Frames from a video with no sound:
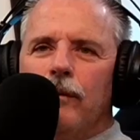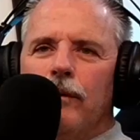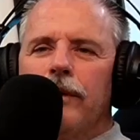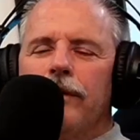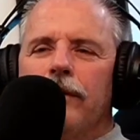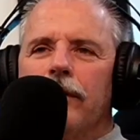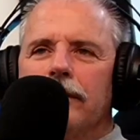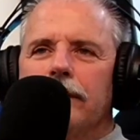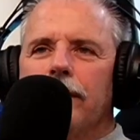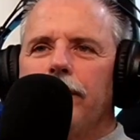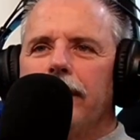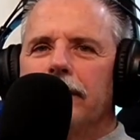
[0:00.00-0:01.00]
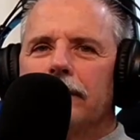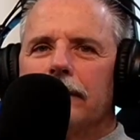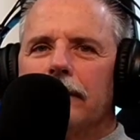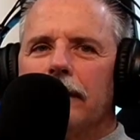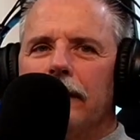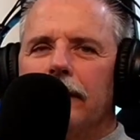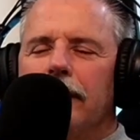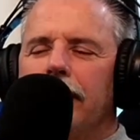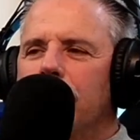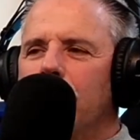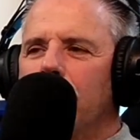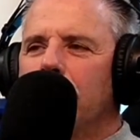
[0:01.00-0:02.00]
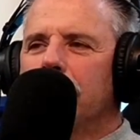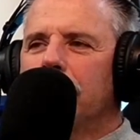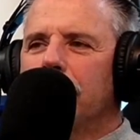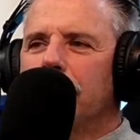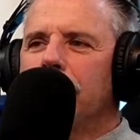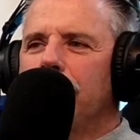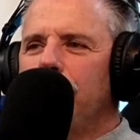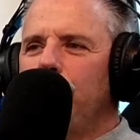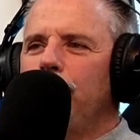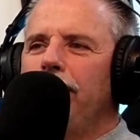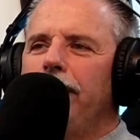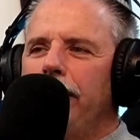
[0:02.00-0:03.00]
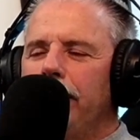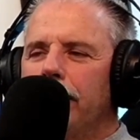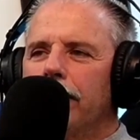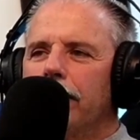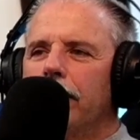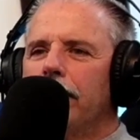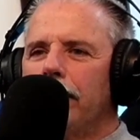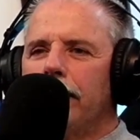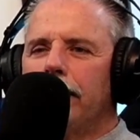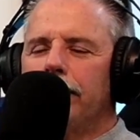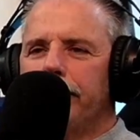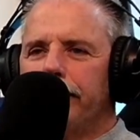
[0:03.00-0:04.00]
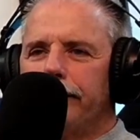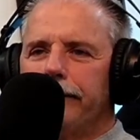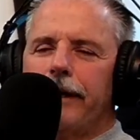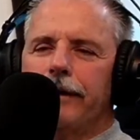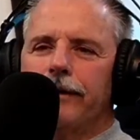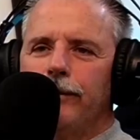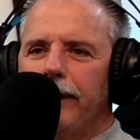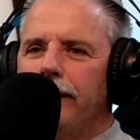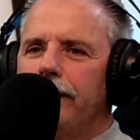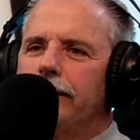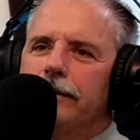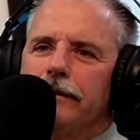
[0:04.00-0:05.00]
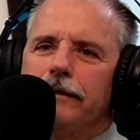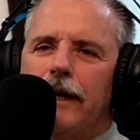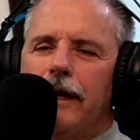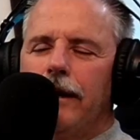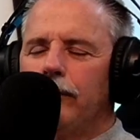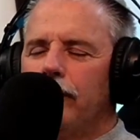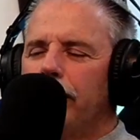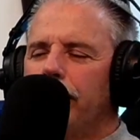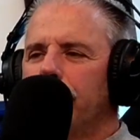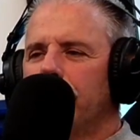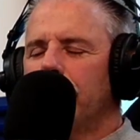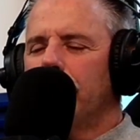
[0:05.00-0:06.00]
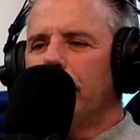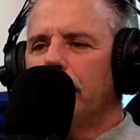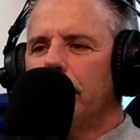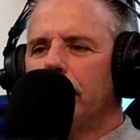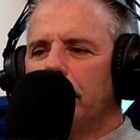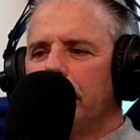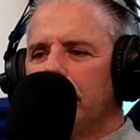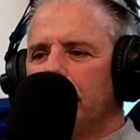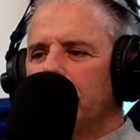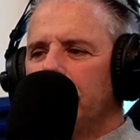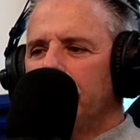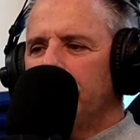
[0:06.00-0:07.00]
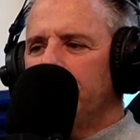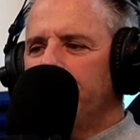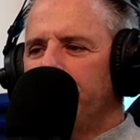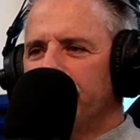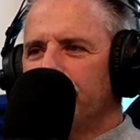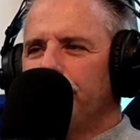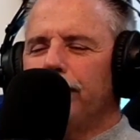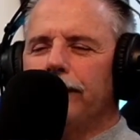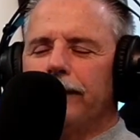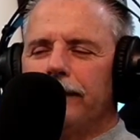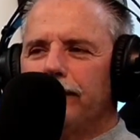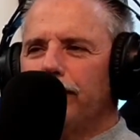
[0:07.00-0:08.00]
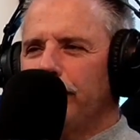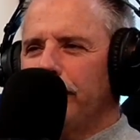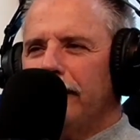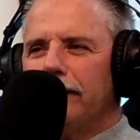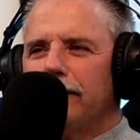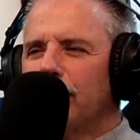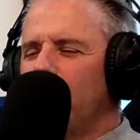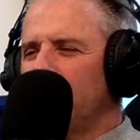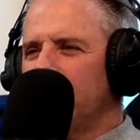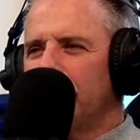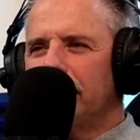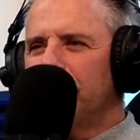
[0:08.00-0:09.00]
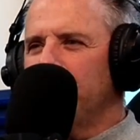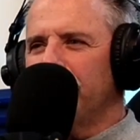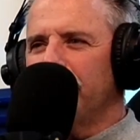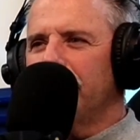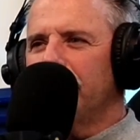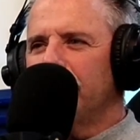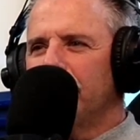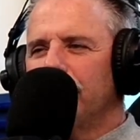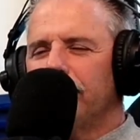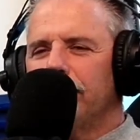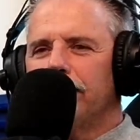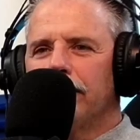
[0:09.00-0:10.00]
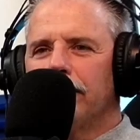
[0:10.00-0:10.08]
of the things that makes lifeguarding such a unique occupation, job, whatever experience. For me, I just call it an experience because.